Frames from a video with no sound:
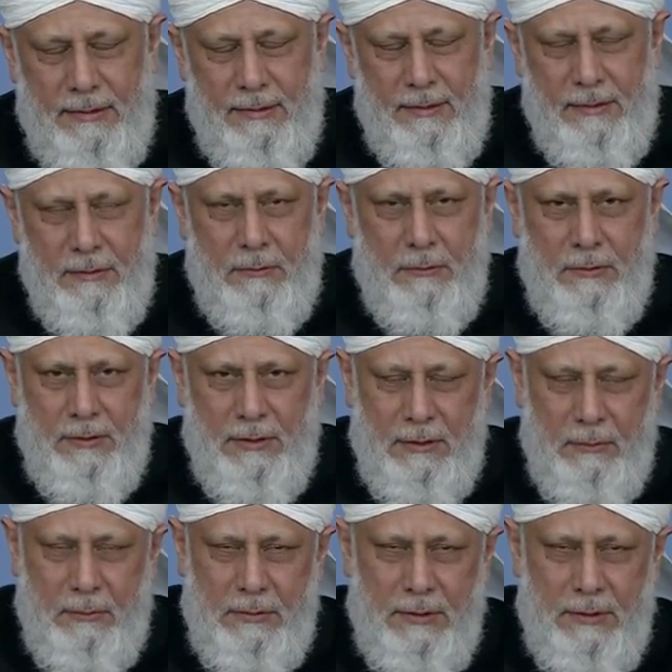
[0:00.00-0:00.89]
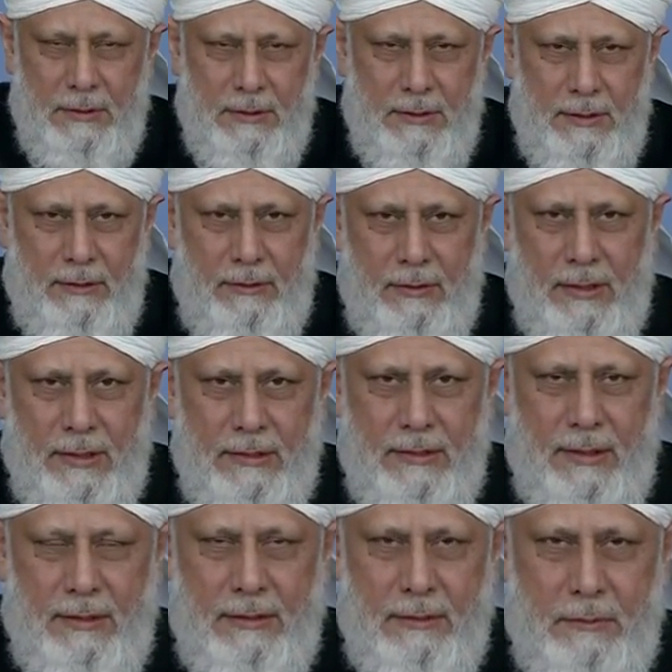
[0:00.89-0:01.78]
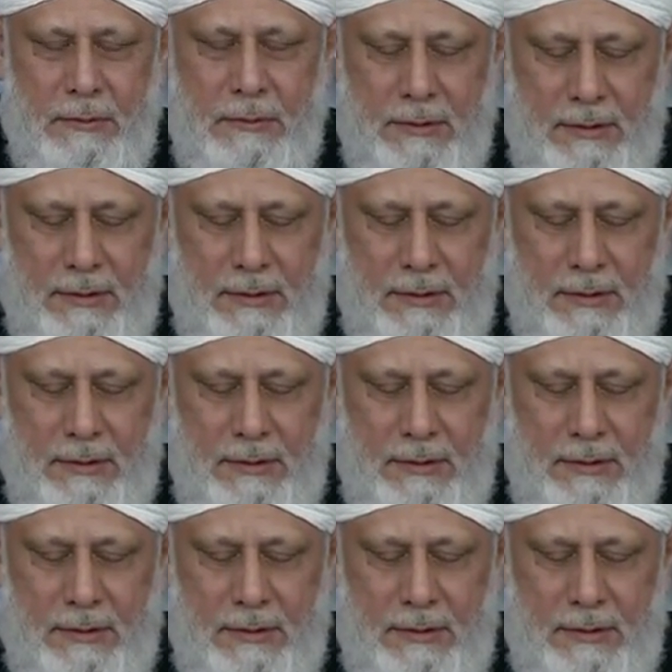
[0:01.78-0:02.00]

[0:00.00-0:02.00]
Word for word: I have mentioned in my address